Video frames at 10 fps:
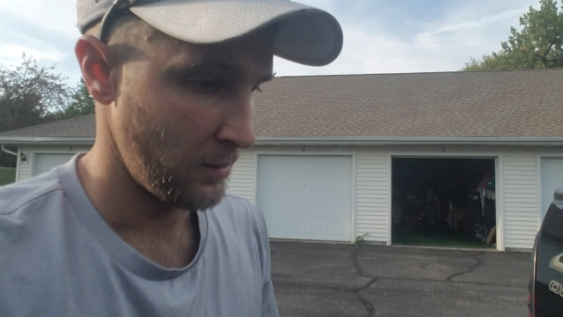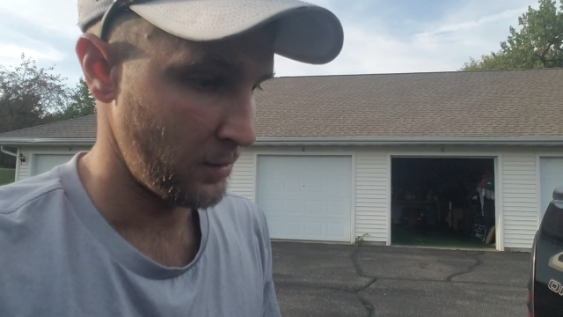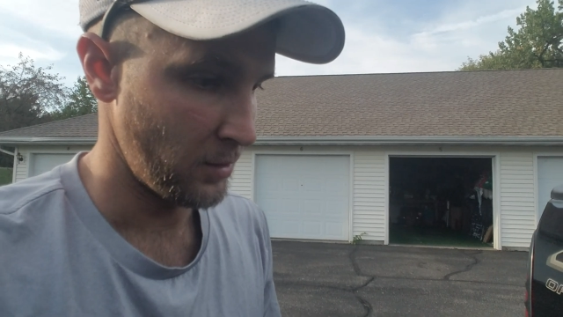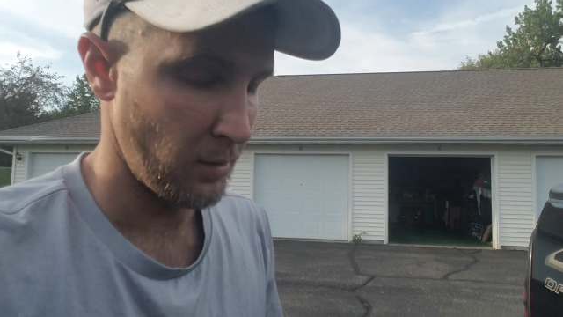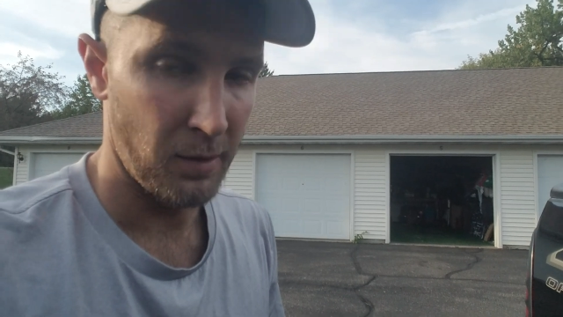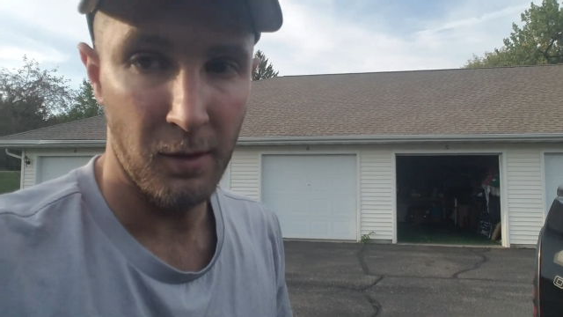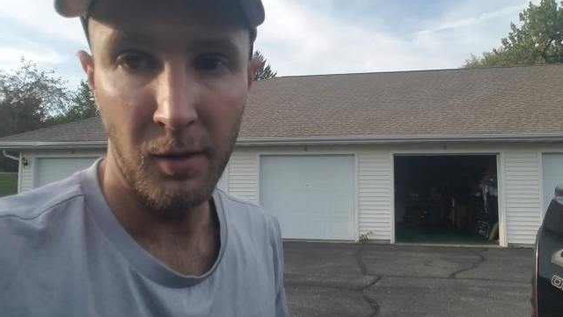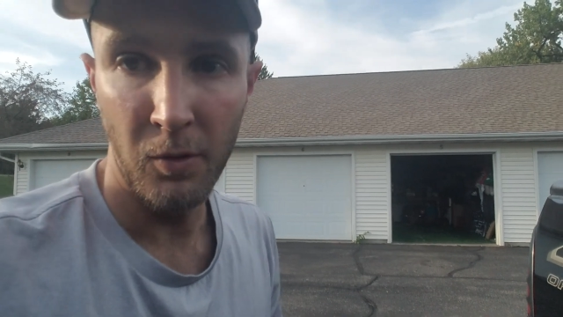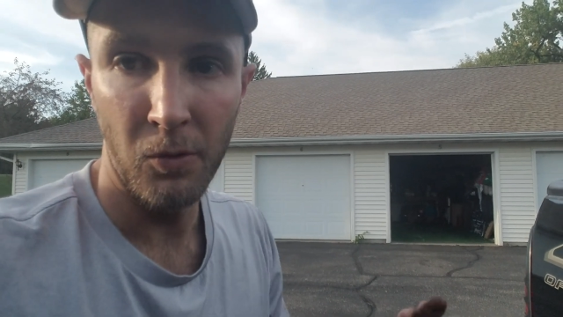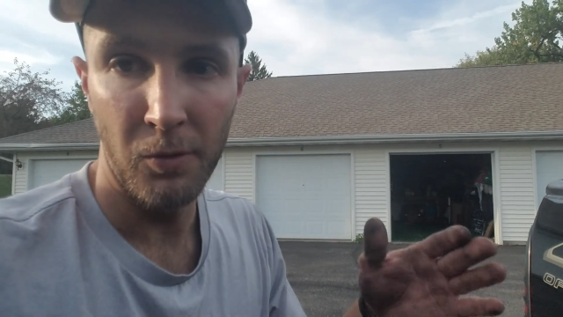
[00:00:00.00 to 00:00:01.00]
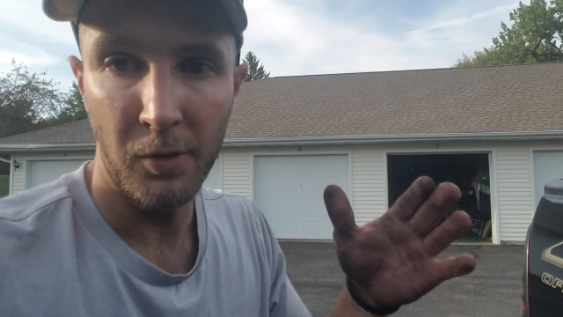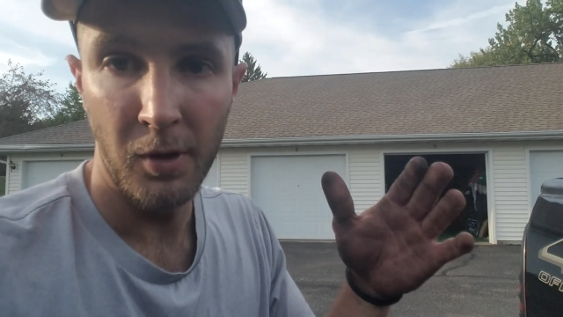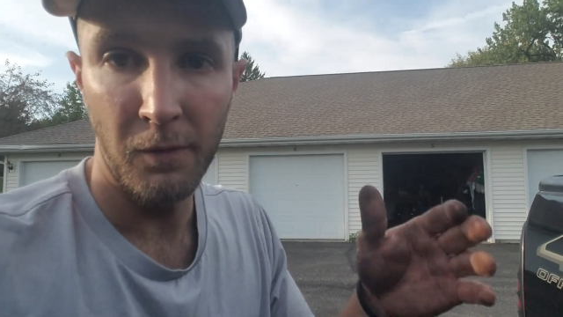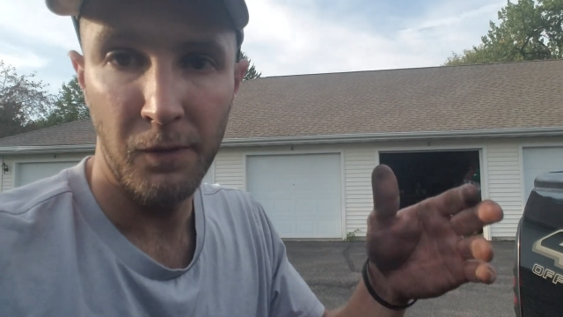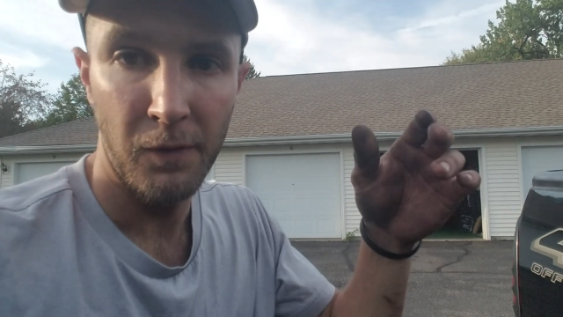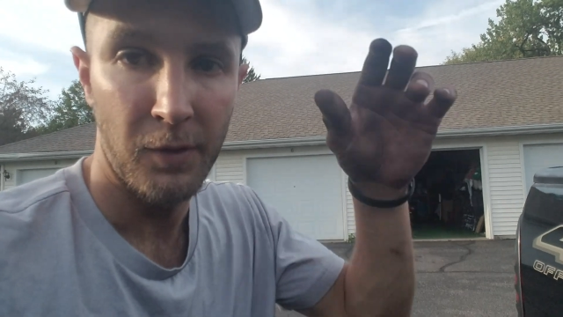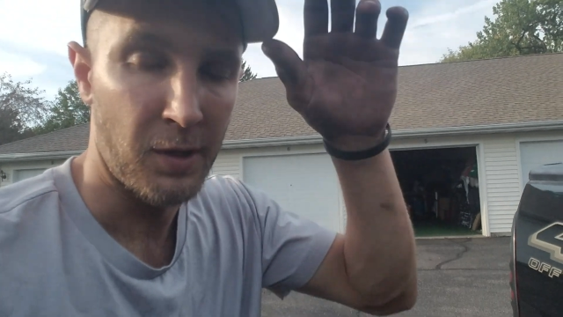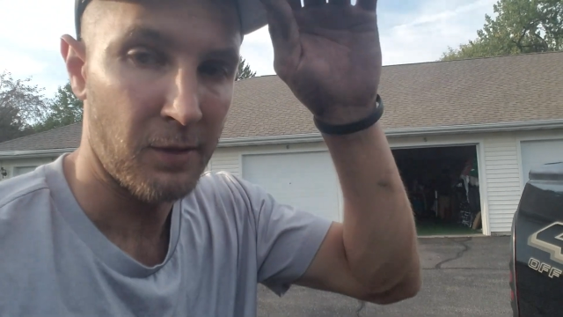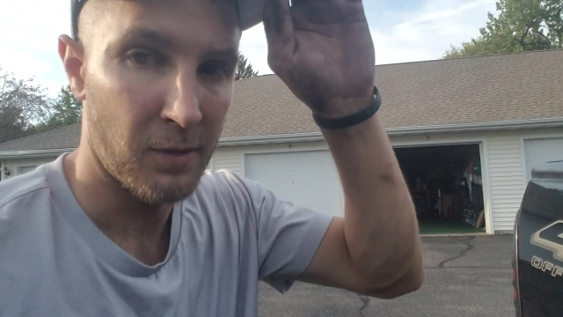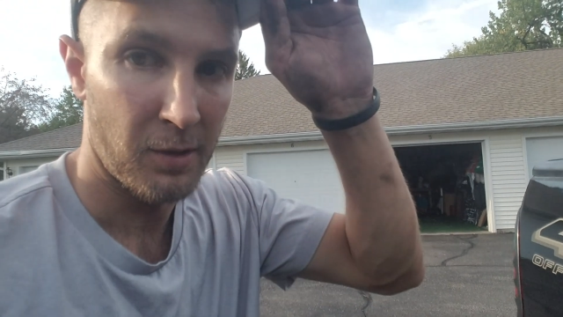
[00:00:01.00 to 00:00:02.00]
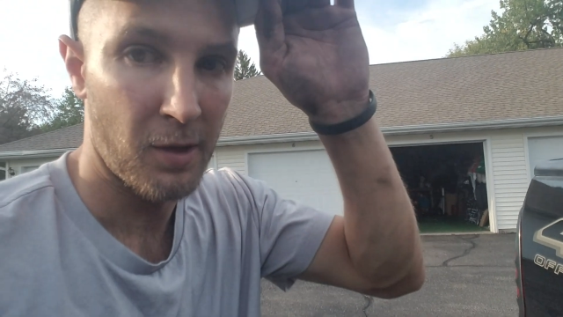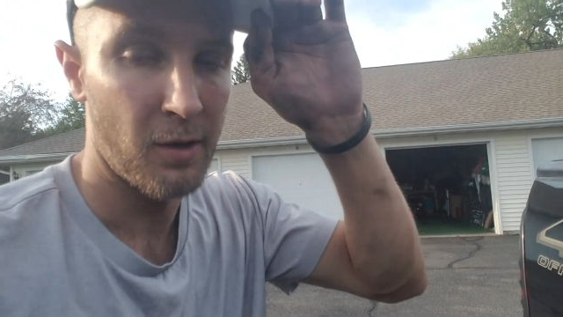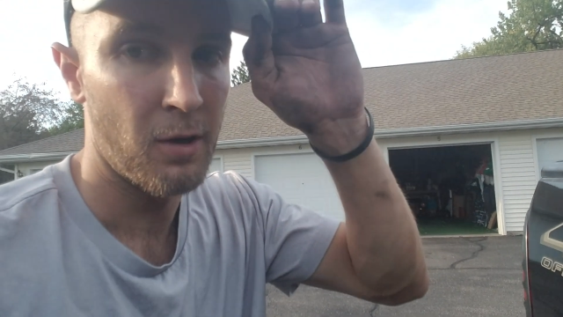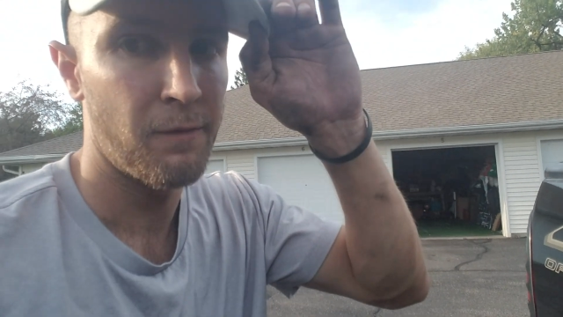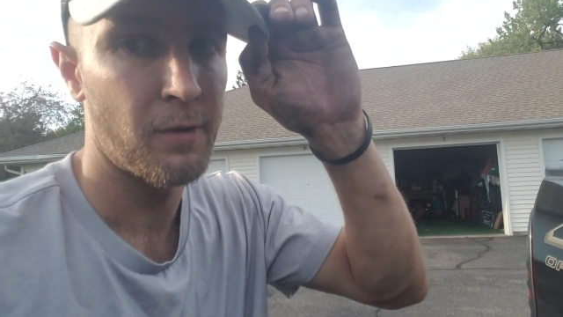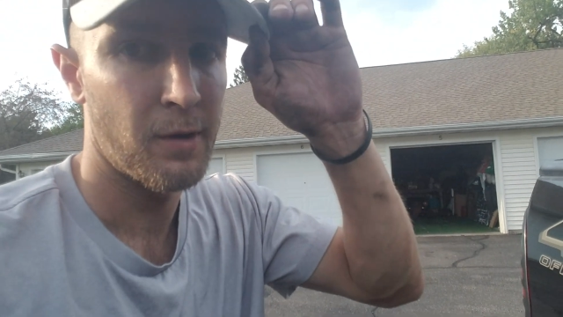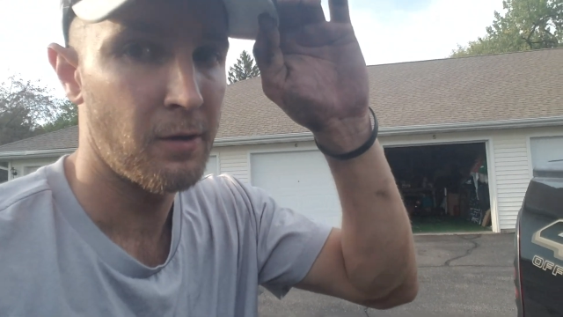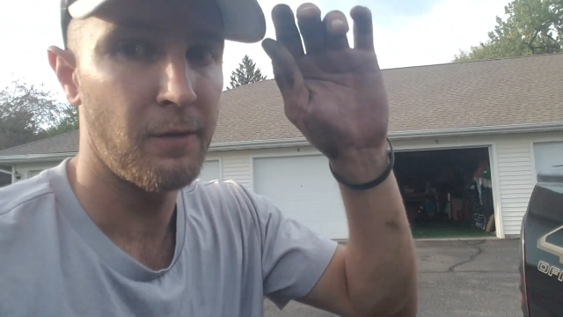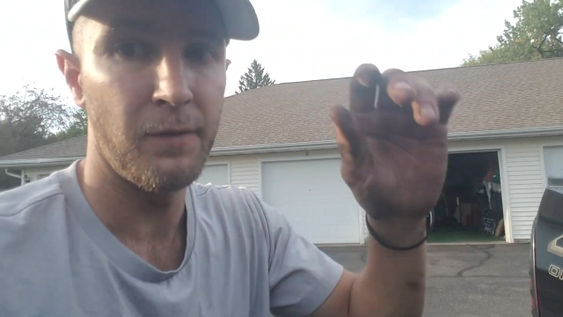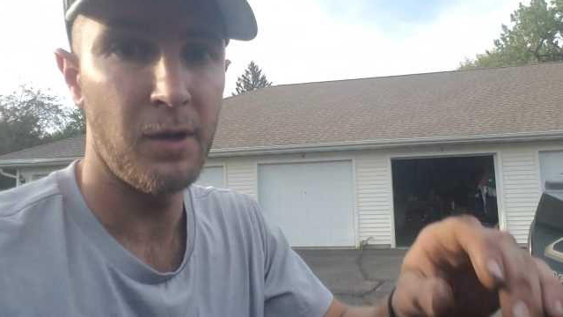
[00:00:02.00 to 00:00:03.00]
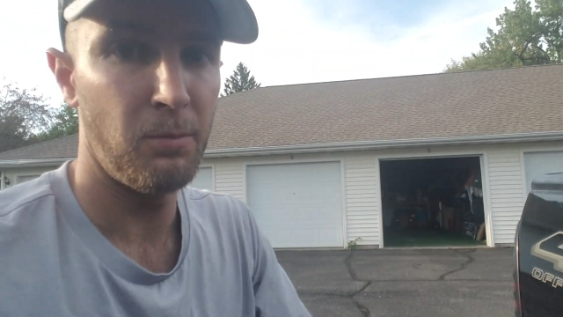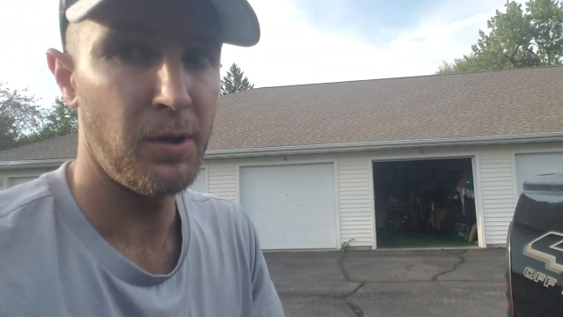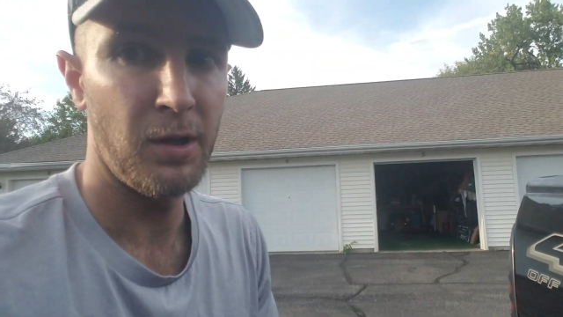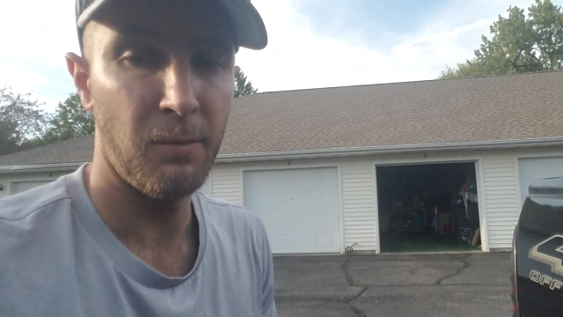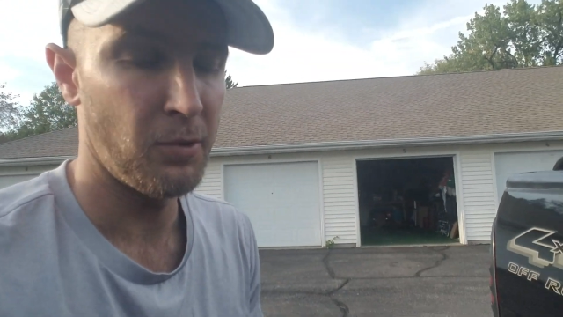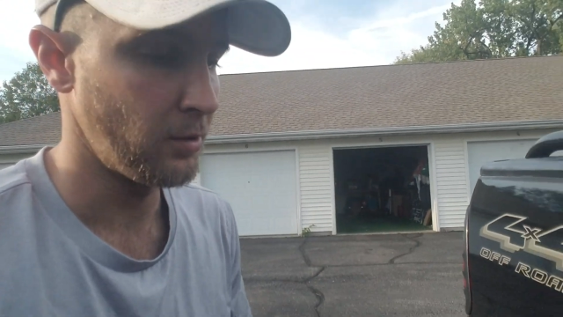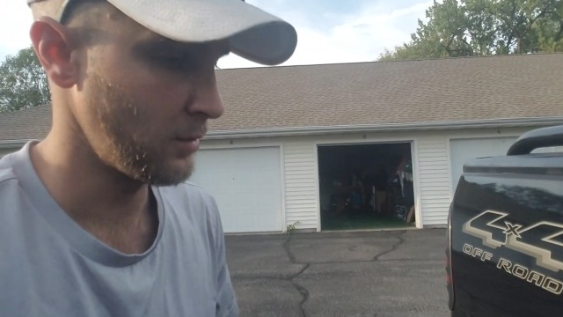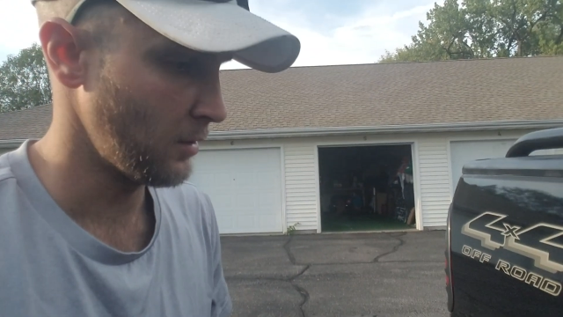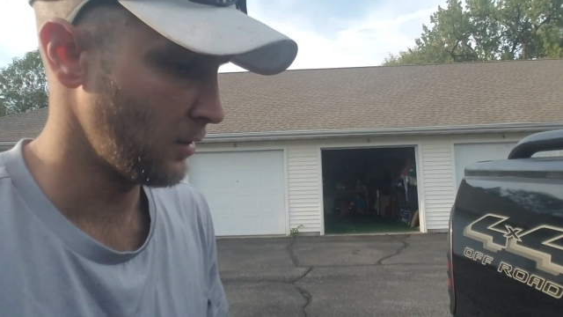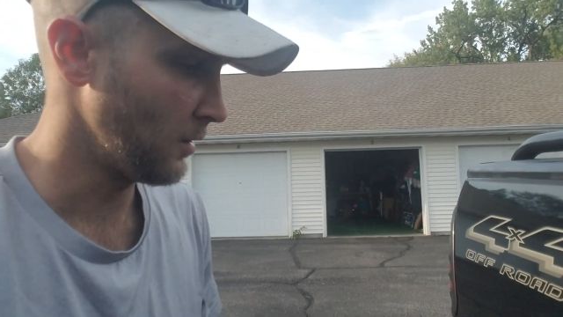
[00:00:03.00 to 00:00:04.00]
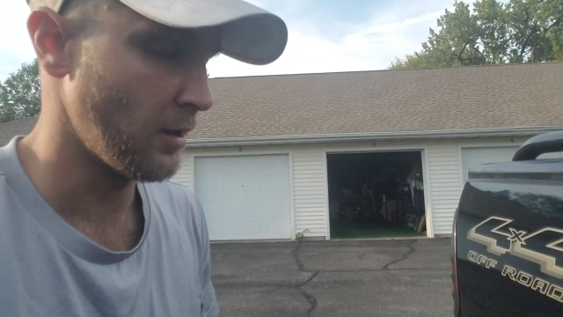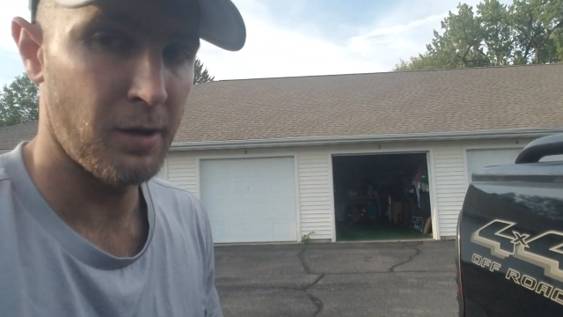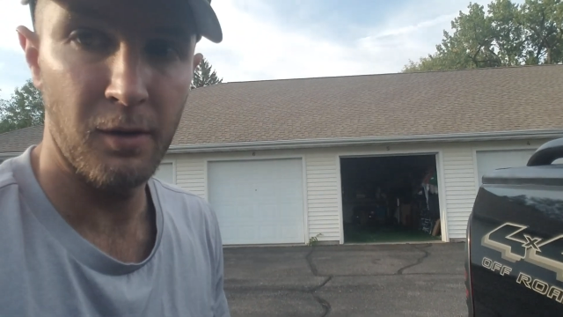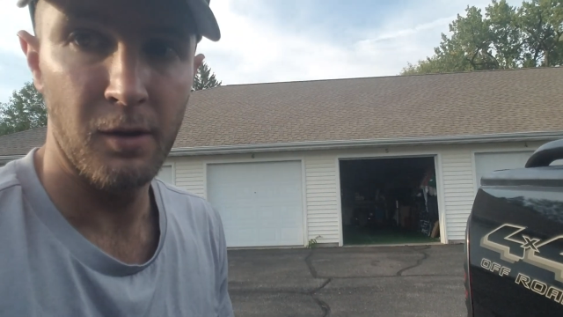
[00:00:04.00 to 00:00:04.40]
just so there's enough to get the tire off the ground if need be. But all right,